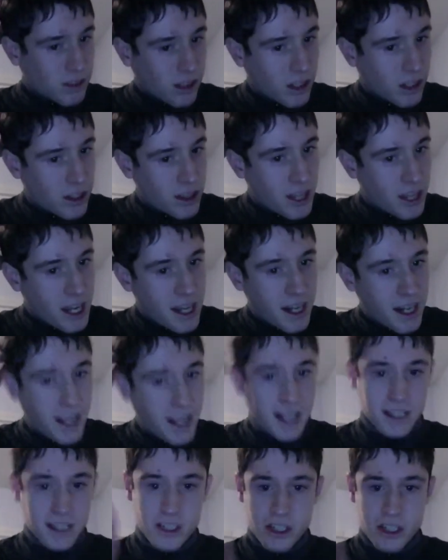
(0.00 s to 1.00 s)
That
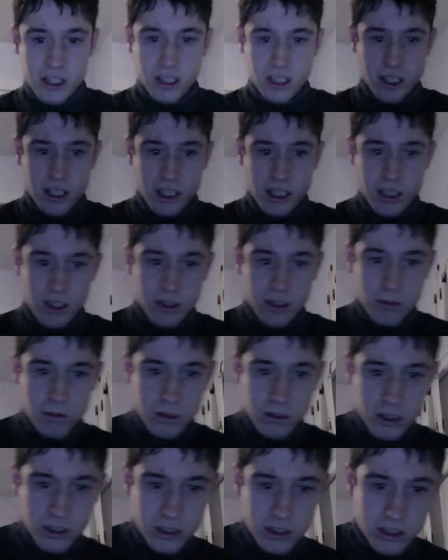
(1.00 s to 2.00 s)
actually
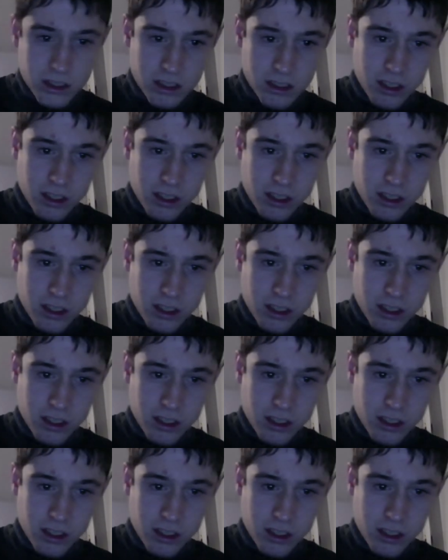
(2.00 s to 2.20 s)
was